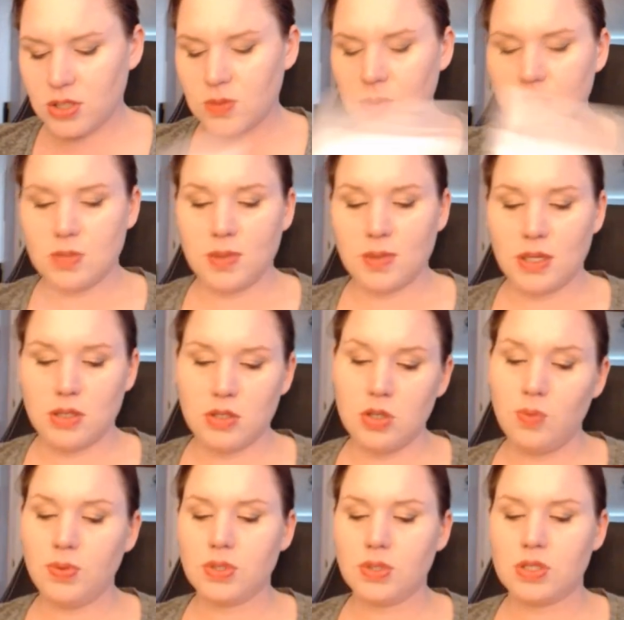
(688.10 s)
supposed to be
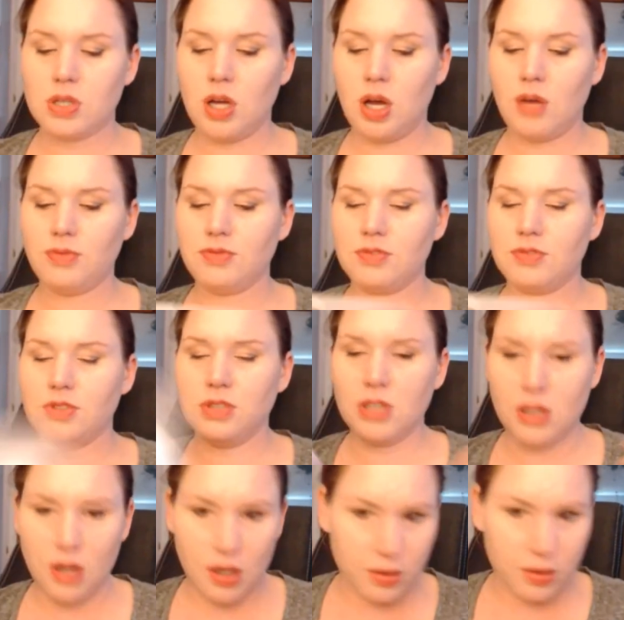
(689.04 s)
super soft,
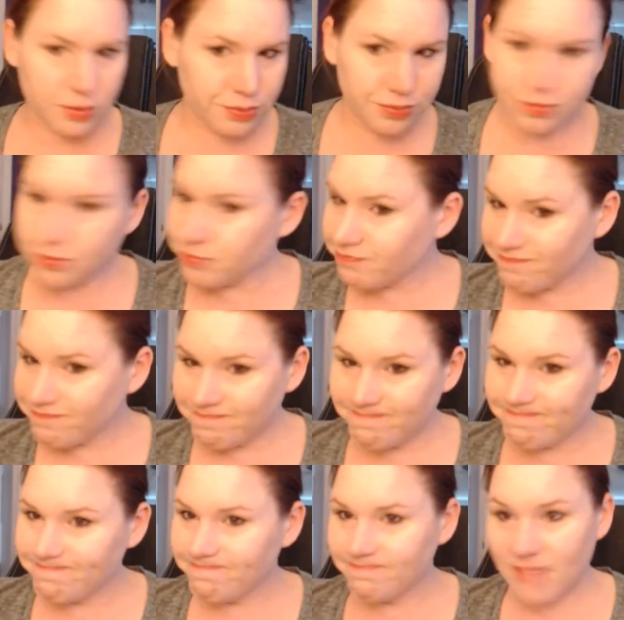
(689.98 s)
you know,
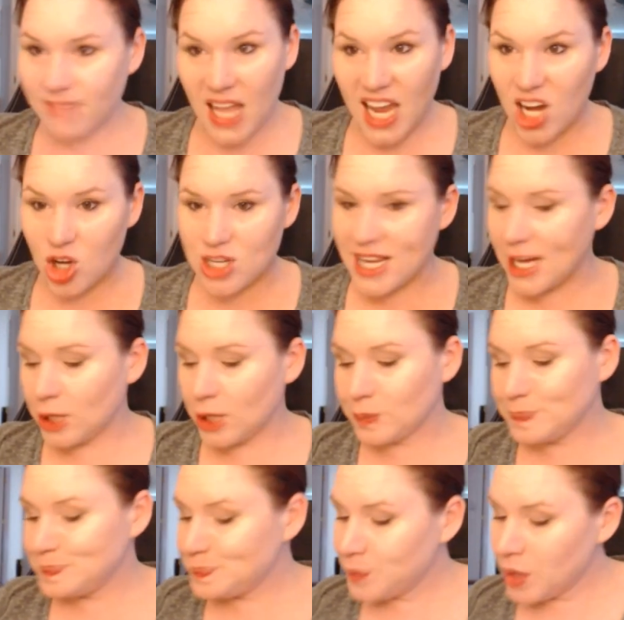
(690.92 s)
hair towel.
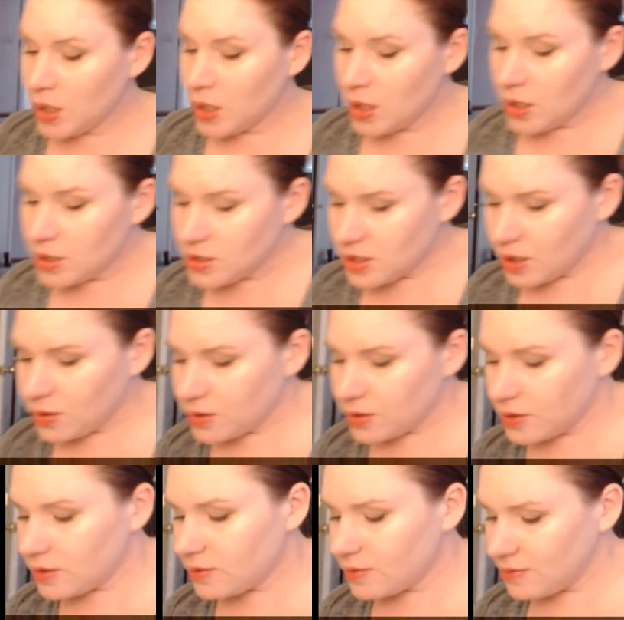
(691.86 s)
So,
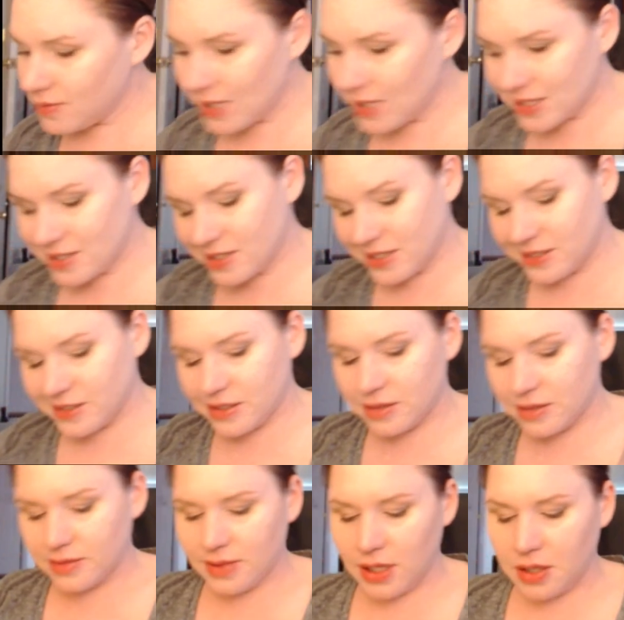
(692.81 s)
that's
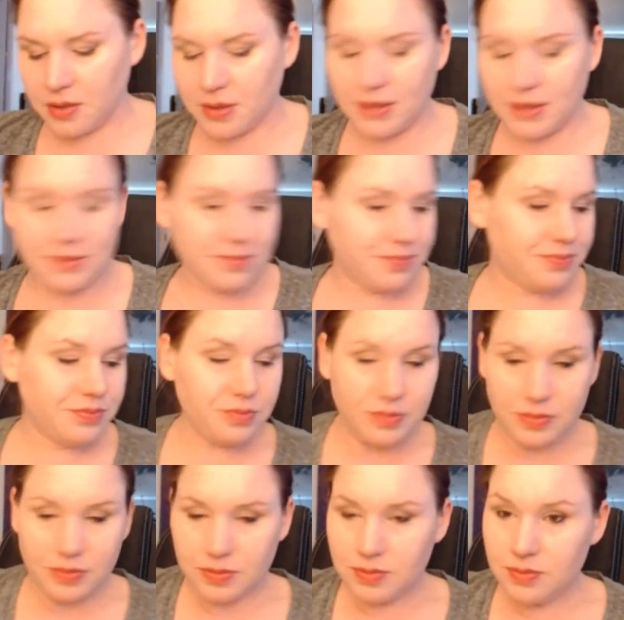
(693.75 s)
decent. I don't know.
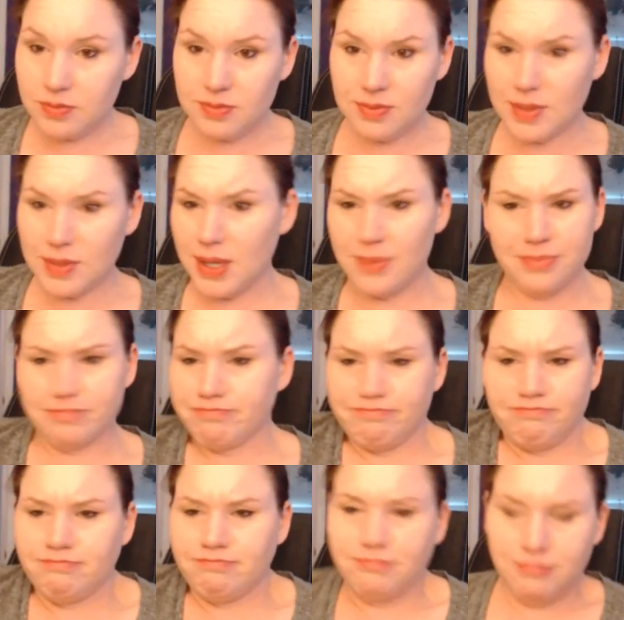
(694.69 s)
I'm
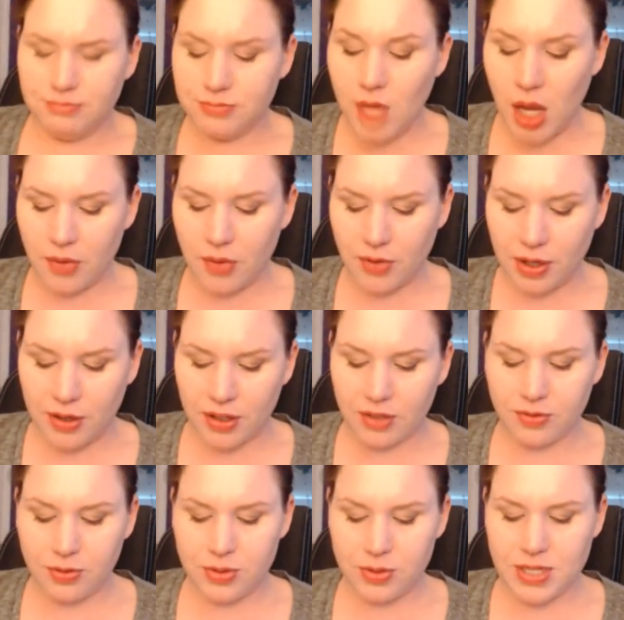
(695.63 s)
not very
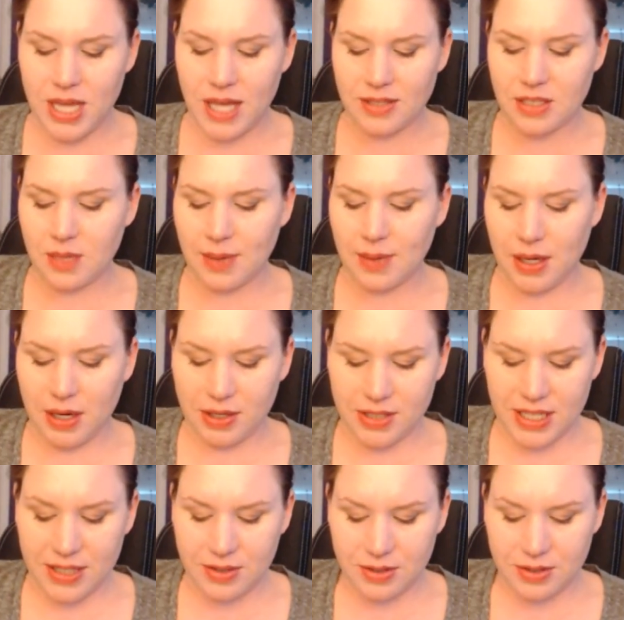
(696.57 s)
enthusiastic about hair
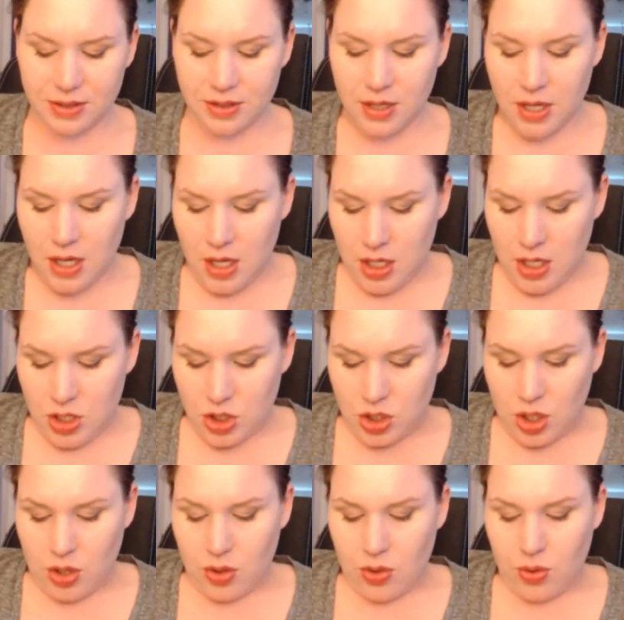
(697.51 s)
towels.
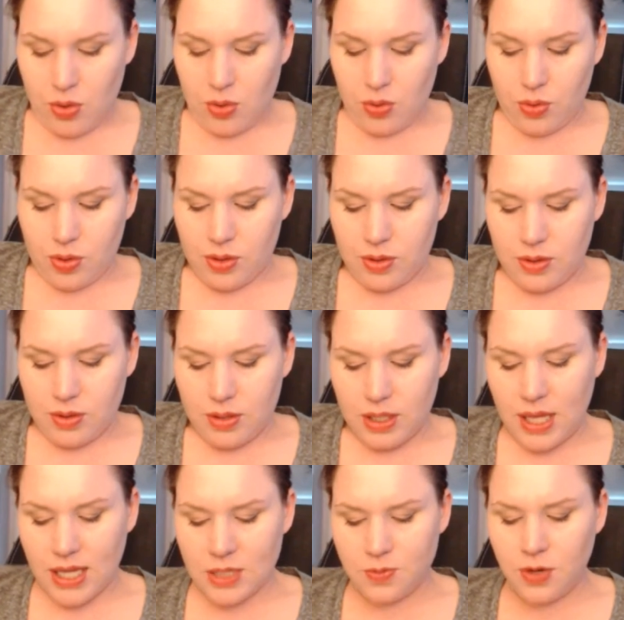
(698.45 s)
So, the
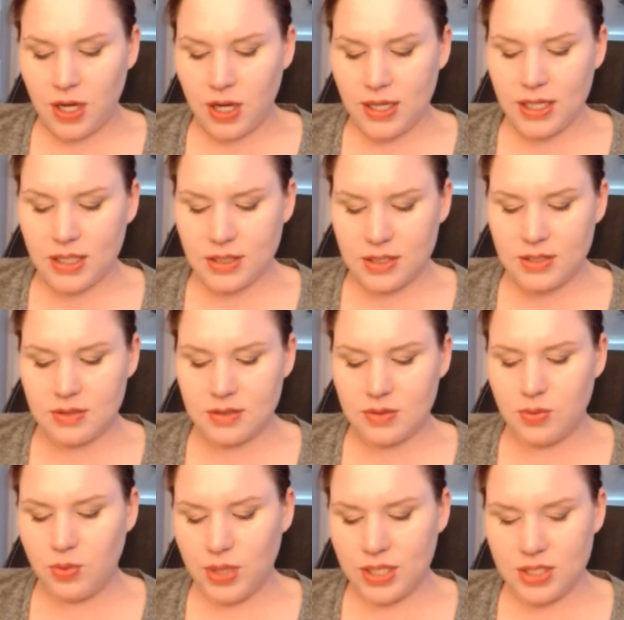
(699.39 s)
next product,
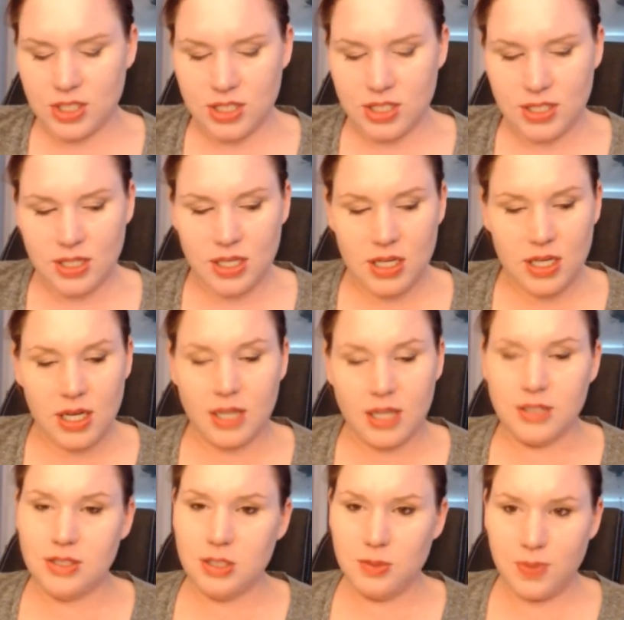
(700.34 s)
which I
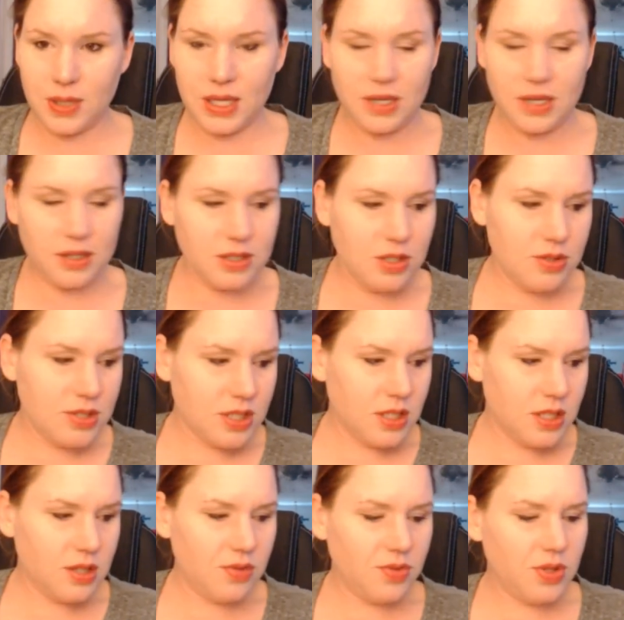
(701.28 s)
do plan on using
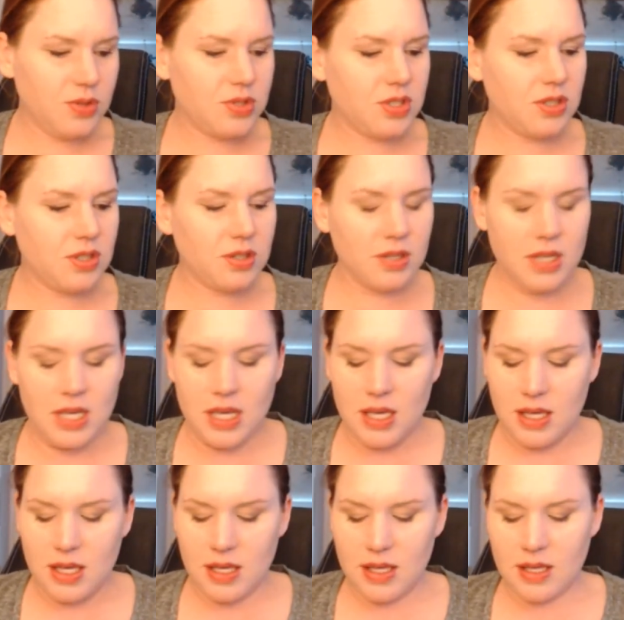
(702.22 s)
in the future,
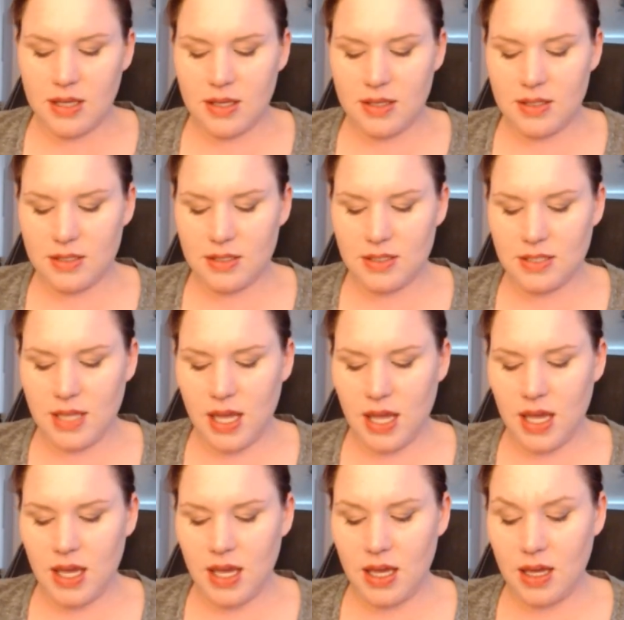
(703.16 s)
is
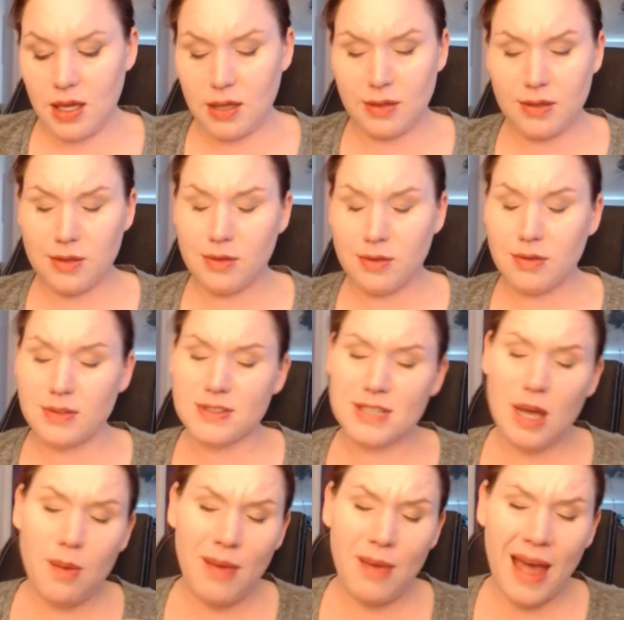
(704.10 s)
a
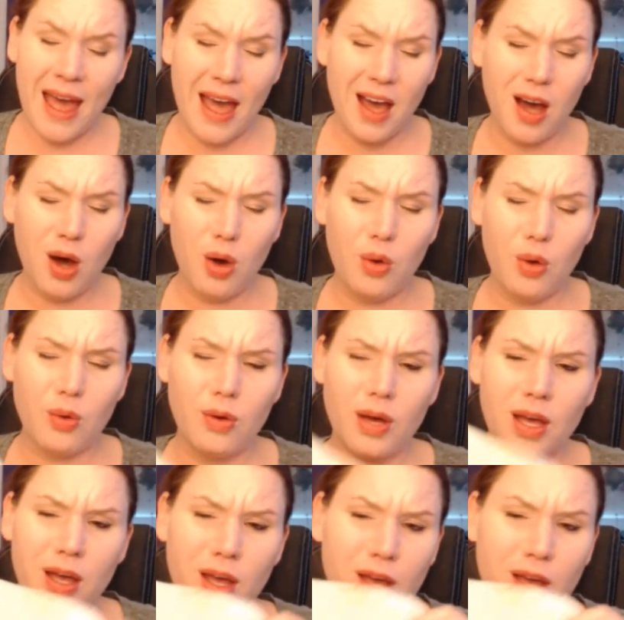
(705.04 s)
somehow
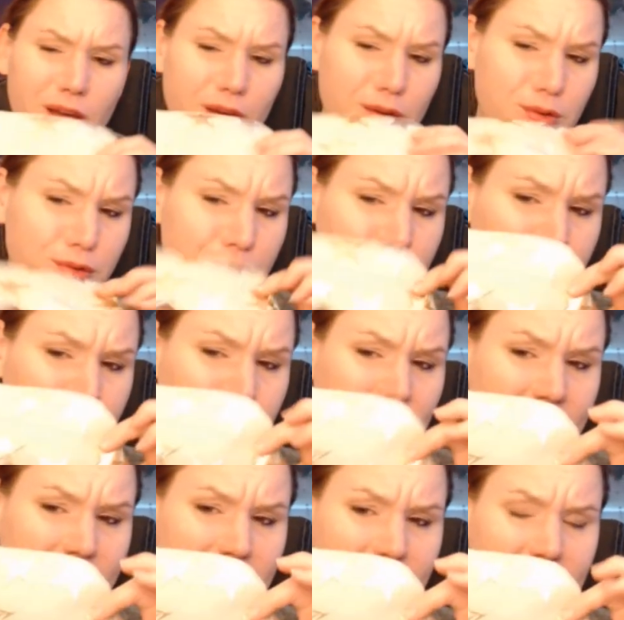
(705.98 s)

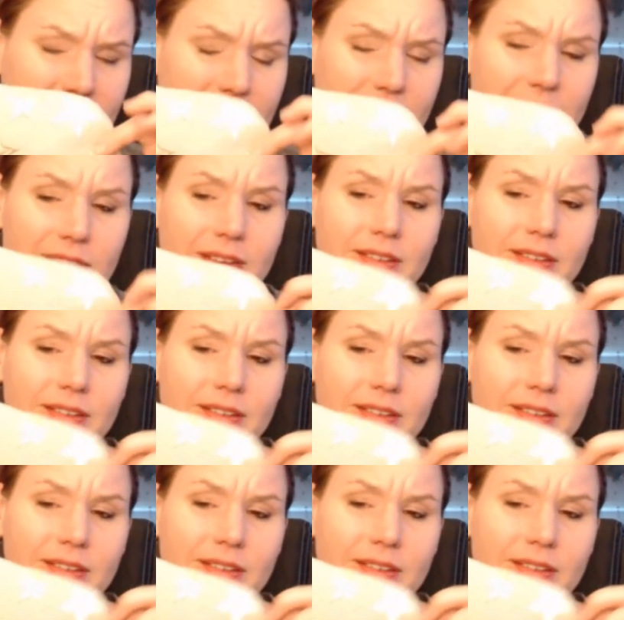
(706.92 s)
vegan